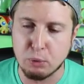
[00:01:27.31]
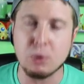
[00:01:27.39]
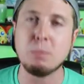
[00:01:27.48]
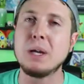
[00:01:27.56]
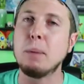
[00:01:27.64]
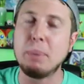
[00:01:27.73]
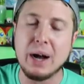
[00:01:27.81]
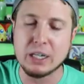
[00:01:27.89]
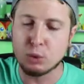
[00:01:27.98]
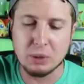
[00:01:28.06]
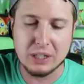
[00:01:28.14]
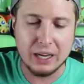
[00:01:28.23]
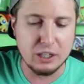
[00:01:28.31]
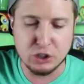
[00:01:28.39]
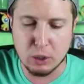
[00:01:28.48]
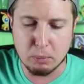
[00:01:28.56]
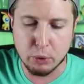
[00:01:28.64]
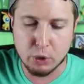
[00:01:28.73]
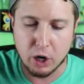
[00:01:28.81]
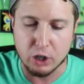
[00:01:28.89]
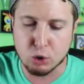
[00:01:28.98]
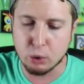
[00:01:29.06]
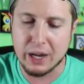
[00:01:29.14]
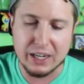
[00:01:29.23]
It wouldn't be a box without a Jumbo
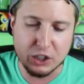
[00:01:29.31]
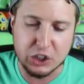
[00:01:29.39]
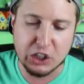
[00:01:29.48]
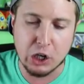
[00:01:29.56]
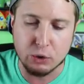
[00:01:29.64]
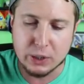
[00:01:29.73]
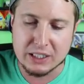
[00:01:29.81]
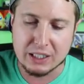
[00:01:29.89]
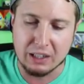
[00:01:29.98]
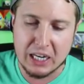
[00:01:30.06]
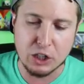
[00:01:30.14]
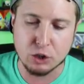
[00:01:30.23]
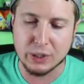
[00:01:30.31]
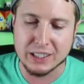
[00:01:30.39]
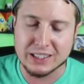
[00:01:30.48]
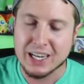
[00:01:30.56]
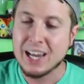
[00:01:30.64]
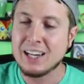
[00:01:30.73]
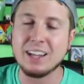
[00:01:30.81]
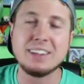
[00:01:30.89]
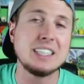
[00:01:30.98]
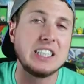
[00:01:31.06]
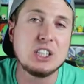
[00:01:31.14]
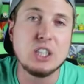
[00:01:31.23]
card. Tornadus, Thundurus, Landorus. Now
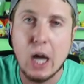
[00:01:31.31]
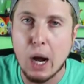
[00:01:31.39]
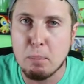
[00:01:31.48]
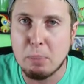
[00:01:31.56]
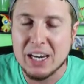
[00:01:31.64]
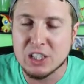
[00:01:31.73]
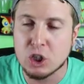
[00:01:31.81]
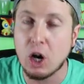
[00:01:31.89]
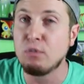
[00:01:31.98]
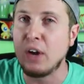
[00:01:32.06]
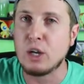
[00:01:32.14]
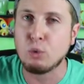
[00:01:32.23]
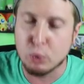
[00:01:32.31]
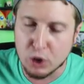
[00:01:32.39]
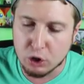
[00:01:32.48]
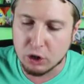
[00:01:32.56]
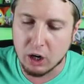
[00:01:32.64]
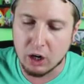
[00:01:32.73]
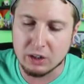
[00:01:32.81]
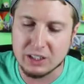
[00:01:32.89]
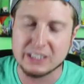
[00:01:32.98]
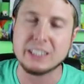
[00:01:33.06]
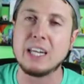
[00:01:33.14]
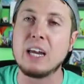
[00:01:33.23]
this is not based off a real card.
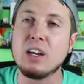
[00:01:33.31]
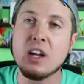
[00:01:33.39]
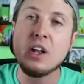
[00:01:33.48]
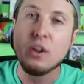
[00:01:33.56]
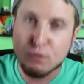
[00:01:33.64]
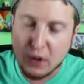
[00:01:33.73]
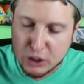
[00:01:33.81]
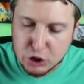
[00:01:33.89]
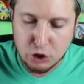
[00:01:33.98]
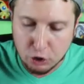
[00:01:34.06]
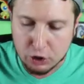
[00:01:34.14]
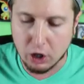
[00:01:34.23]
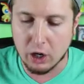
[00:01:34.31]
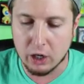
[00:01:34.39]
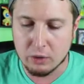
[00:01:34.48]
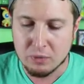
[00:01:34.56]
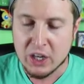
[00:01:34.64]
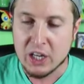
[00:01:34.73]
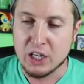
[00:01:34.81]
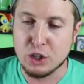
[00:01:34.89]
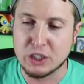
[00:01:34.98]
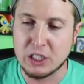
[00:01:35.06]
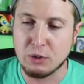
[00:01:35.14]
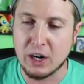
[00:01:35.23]
This is a fictional card. You
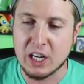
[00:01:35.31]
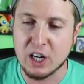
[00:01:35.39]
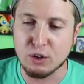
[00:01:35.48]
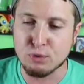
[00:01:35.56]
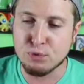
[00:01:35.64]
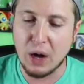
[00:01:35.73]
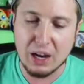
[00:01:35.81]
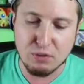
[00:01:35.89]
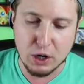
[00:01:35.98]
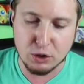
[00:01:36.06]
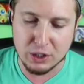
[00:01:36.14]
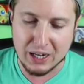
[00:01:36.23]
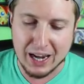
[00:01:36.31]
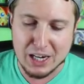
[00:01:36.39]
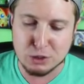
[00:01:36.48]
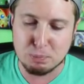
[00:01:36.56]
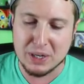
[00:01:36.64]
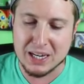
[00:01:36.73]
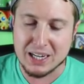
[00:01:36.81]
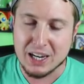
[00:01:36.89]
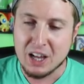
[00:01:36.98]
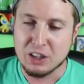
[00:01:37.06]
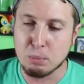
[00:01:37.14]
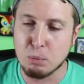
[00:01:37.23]
can see right here, five hundred H P.
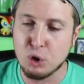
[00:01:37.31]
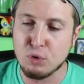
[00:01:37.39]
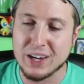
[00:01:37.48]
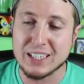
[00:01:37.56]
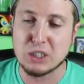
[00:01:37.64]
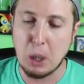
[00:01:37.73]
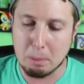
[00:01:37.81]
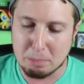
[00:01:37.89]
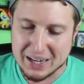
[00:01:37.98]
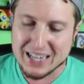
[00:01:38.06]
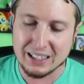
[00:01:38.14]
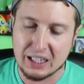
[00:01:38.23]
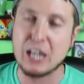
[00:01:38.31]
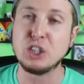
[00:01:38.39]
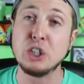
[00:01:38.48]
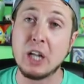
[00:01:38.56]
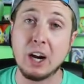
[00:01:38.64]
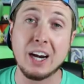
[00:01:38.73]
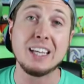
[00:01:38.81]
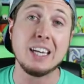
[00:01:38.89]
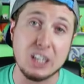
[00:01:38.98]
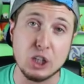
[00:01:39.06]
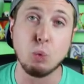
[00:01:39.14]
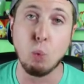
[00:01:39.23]
The move is B Legendary, and
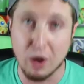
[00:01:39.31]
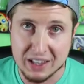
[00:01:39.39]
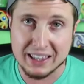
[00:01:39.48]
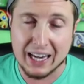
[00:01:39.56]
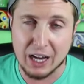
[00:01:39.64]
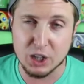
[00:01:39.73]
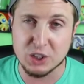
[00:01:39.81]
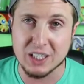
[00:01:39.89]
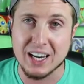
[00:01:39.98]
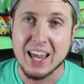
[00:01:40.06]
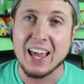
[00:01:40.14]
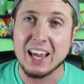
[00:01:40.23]
it does one thousand.